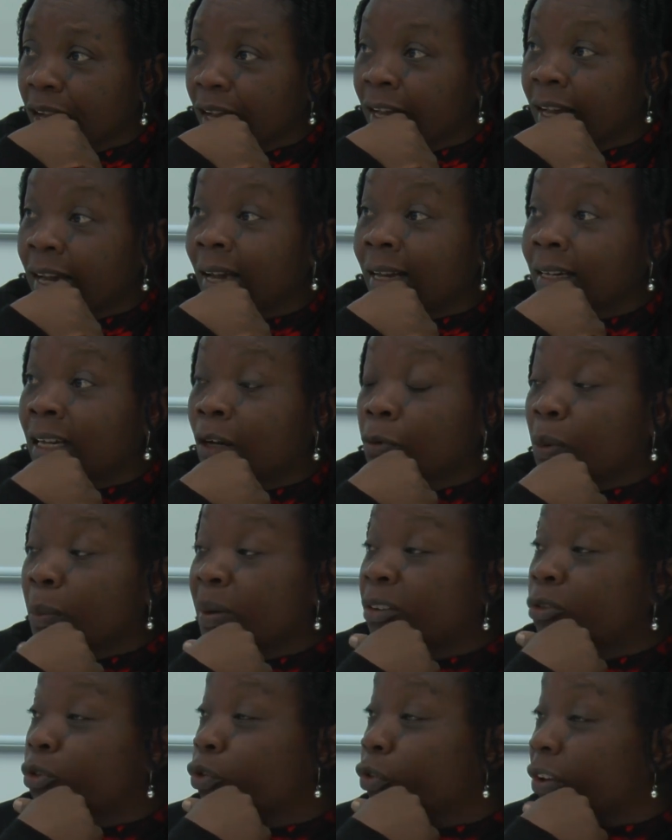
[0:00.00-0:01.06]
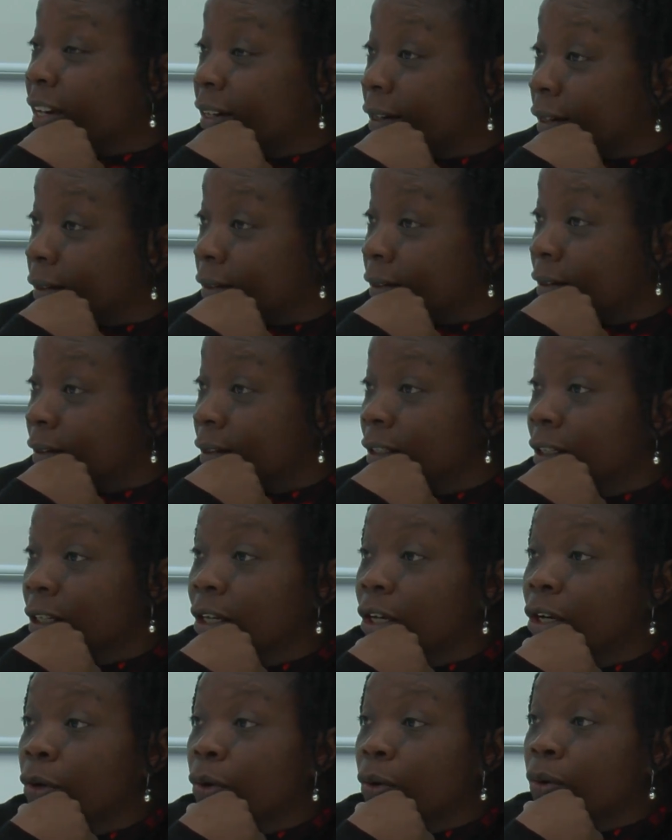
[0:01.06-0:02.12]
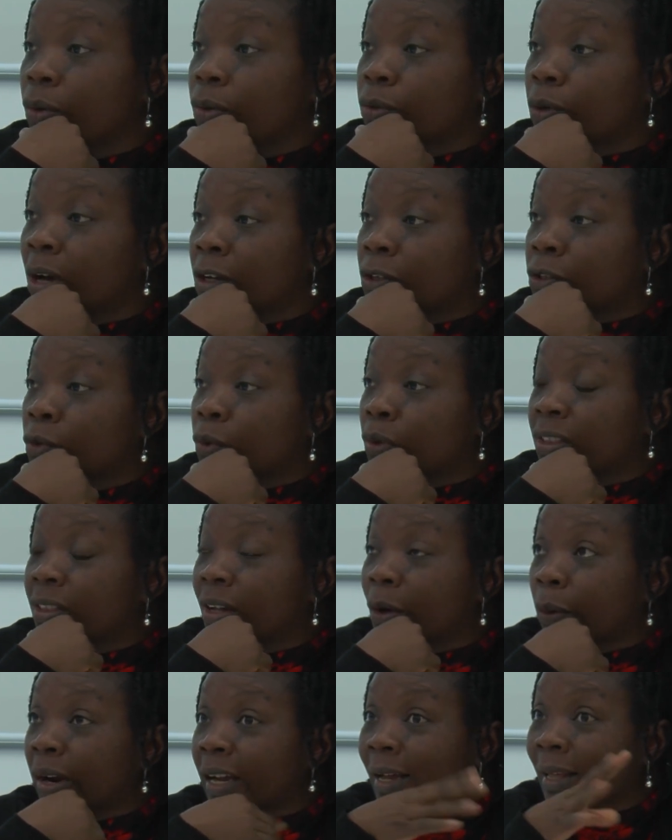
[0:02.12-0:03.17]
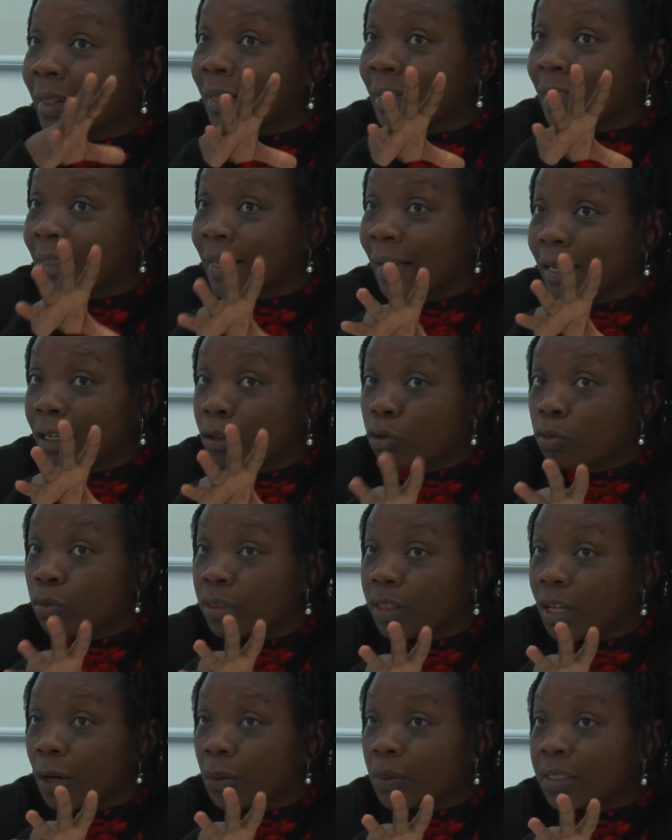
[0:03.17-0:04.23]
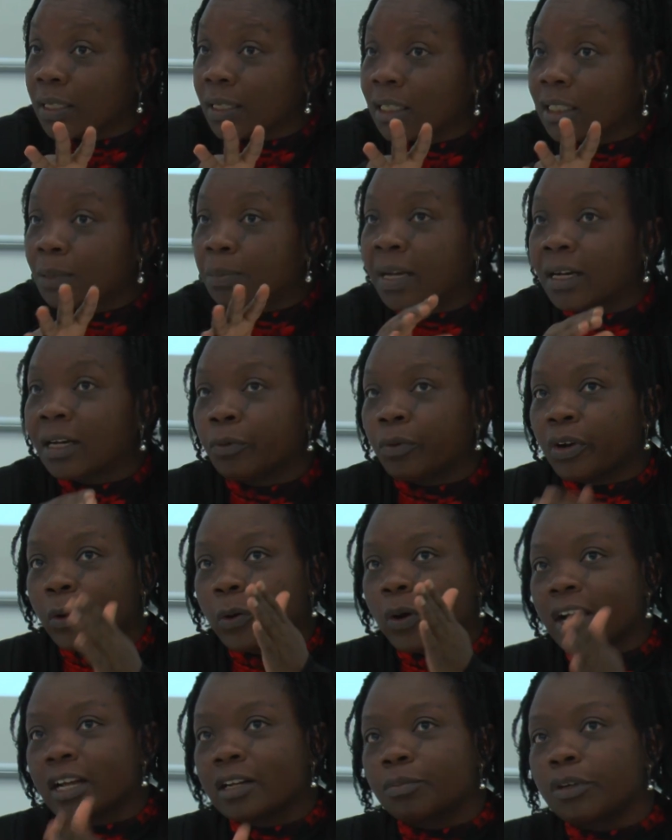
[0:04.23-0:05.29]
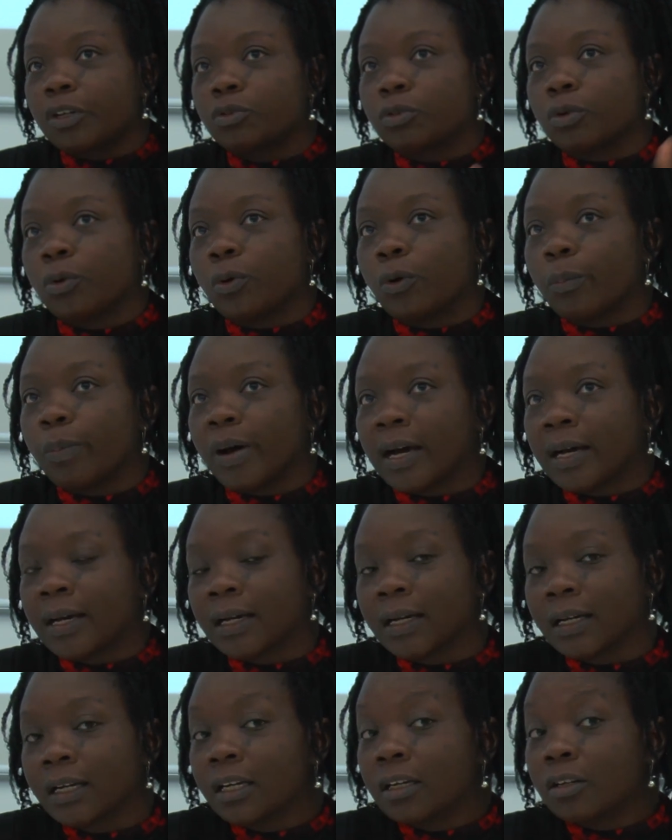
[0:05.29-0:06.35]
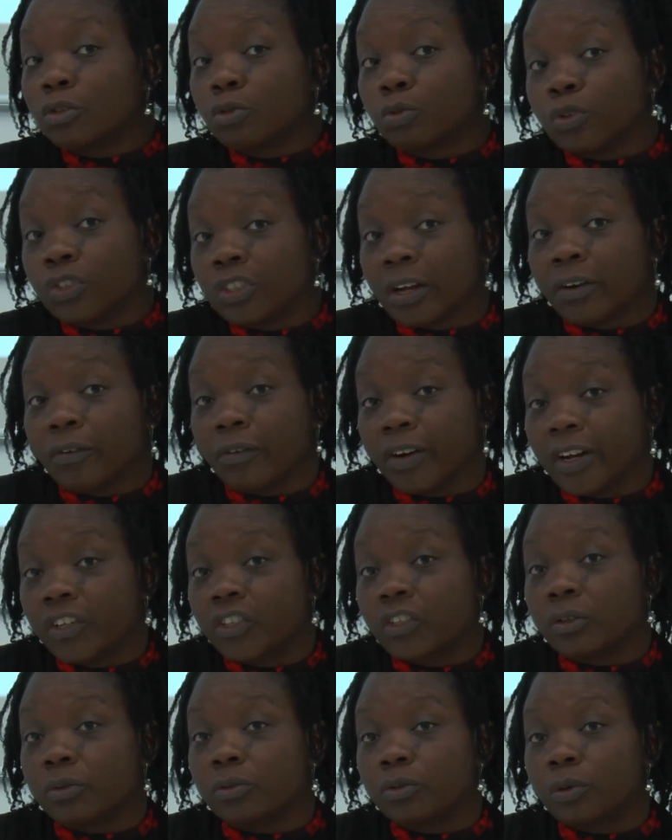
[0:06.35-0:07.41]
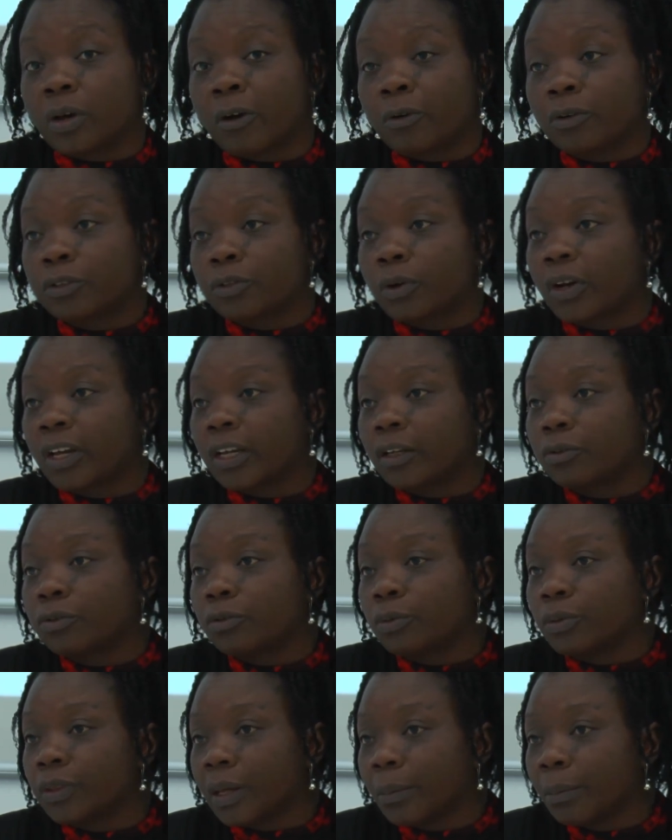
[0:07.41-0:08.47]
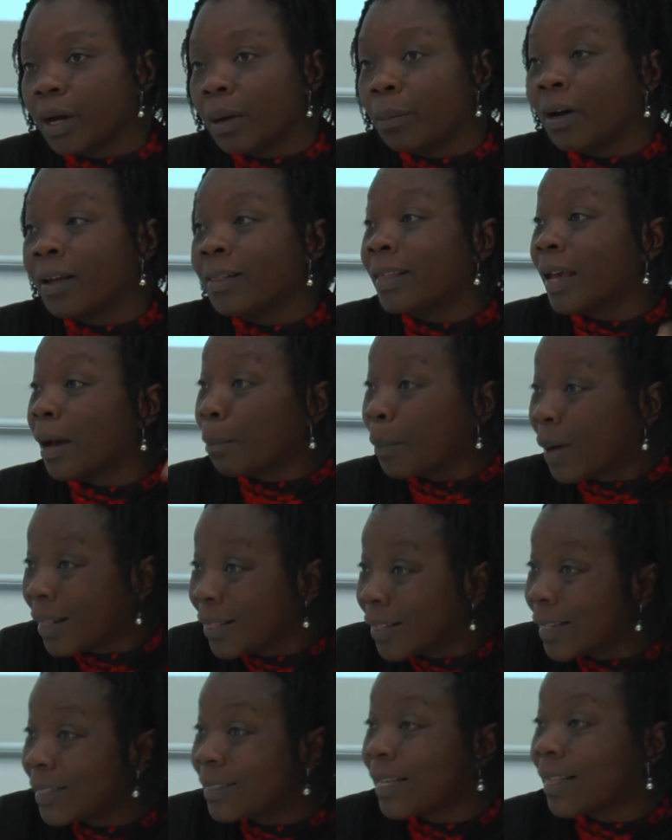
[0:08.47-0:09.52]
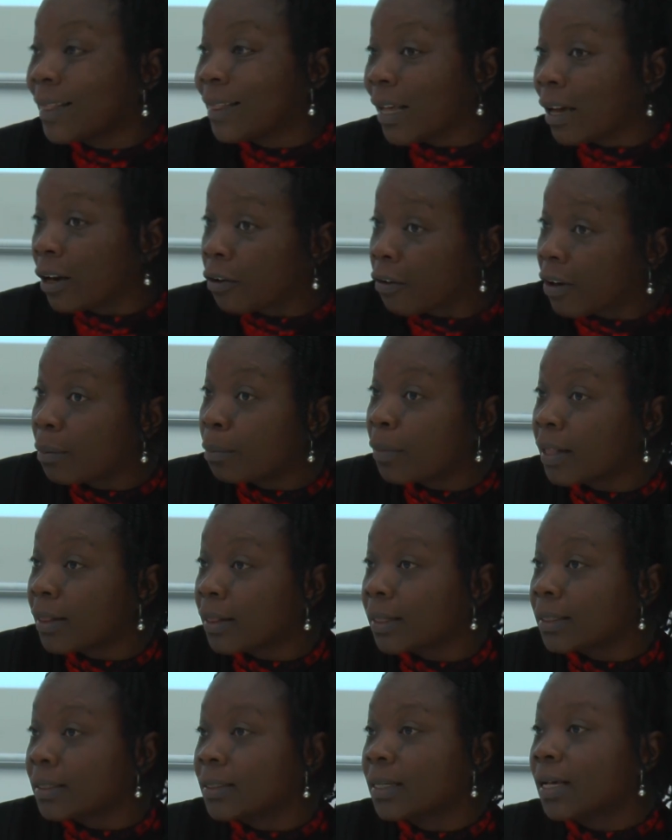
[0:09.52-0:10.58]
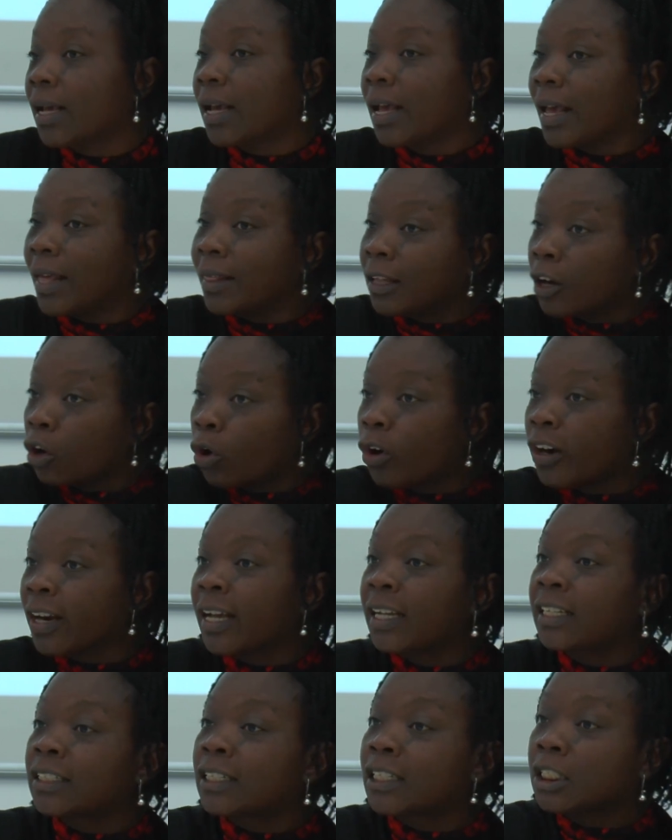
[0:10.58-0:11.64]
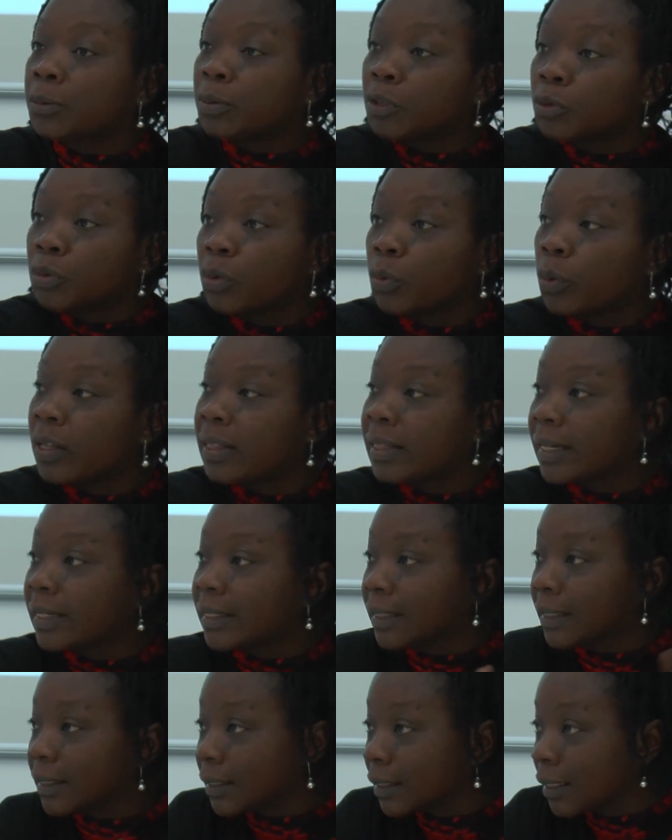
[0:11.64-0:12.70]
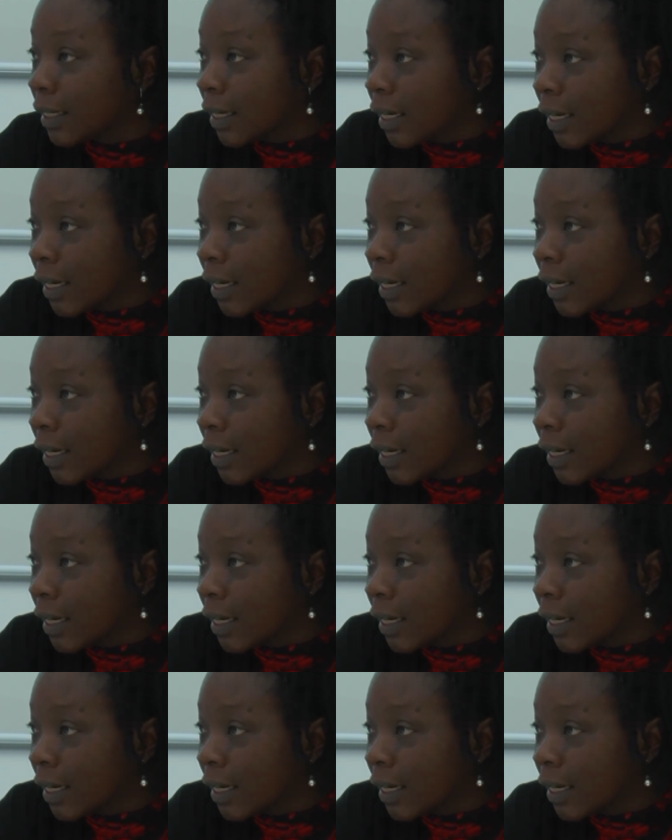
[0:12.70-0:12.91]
Ghanaian women traders. So I was doing the work in the early 2000s, but it required me to go back 2 generations. So I was talking to them about their mothers and their grandmothers and the connections between what they did.